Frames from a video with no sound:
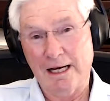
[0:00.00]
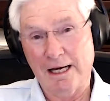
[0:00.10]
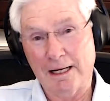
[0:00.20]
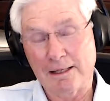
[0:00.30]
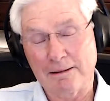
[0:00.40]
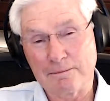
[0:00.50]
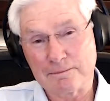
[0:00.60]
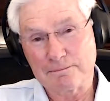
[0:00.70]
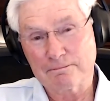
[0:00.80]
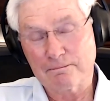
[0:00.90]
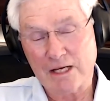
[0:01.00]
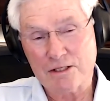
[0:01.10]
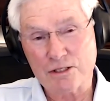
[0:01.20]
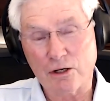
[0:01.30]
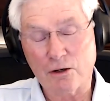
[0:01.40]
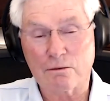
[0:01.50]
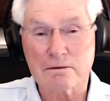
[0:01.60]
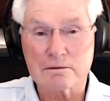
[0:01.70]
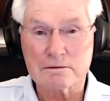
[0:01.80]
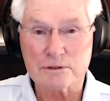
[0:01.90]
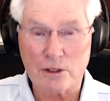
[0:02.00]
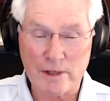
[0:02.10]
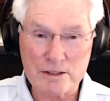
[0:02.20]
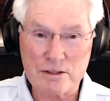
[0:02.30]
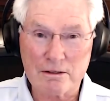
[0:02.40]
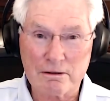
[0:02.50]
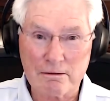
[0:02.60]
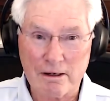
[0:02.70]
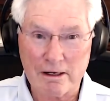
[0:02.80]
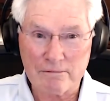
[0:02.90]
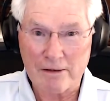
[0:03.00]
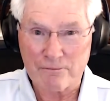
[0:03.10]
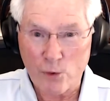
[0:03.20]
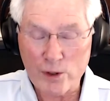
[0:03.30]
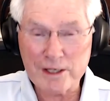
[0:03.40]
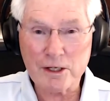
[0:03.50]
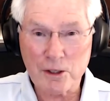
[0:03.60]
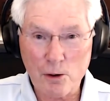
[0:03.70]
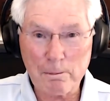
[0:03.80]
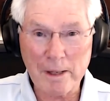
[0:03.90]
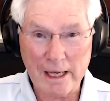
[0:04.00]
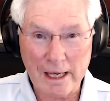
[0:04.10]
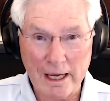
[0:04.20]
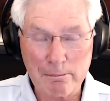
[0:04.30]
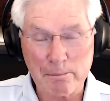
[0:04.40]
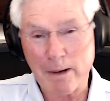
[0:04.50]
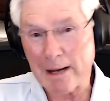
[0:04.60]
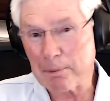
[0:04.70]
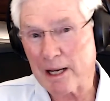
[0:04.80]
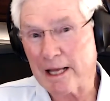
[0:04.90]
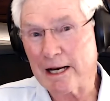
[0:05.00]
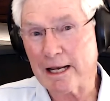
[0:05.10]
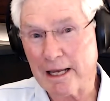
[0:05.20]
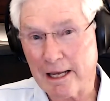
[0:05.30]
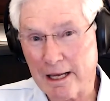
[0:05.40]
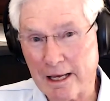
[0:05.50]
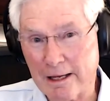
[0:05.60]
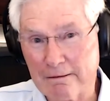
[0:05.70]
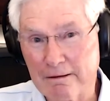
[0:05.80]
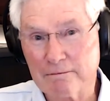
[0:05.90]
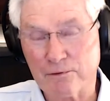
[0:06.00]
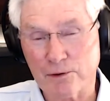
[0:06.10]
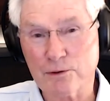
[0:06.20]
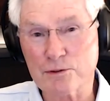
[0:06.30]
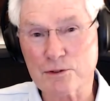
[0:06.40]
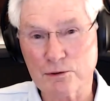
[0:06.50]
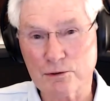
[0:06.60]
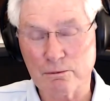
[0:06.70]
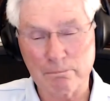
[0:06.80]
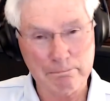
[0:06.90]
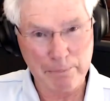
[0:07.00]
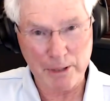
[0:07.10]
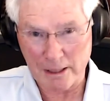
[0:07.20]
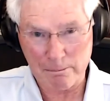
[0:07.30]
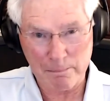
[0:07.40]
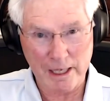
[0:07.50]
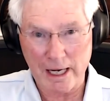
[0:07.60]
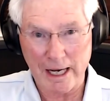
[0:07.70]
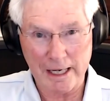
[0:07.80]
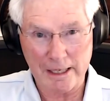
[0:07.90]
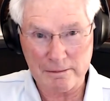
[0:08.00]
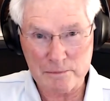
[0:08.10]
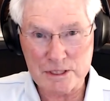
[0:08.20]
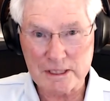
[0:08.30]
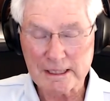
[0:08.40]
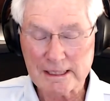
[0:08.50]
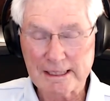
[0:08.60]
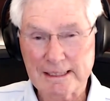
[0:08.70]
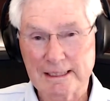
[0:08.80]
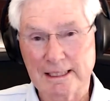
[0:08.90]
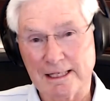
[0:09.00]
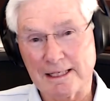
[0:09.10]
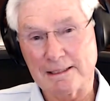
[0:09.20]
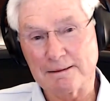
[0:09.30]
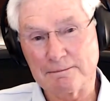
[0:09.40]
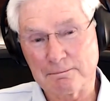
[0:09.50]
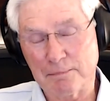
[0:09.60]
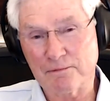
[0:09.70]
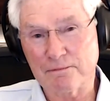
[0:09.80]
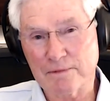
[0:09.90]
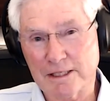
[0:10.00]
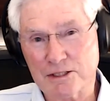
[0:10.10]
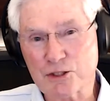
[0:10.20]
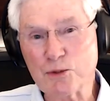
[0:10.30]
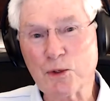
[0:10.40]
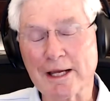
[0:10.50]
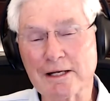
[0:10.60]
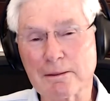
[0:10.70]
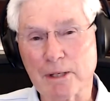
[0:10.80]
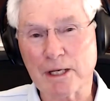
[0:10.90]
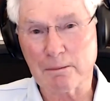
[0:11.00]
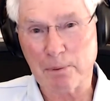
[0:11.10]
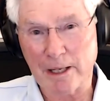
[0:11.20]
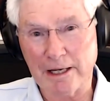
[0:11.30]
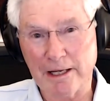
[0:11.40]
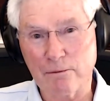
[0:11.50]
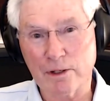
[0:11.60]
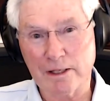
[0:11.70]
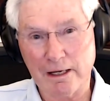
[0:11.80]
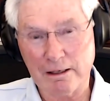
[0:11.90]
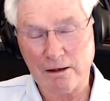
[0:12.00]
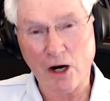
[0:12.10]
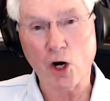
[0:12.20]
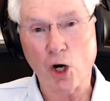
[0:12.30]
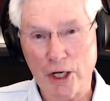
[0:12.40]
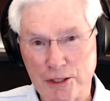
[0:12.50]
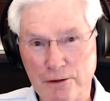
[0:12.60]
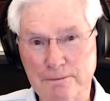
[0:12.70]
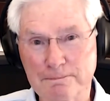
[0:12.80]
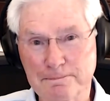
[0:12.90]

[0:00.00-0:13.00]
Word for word: Yeah. Um, so, so it's avoid the coping gap by planning ahead for those two big, big items. Yeah. Um, it's too late to begin planning when they are on you.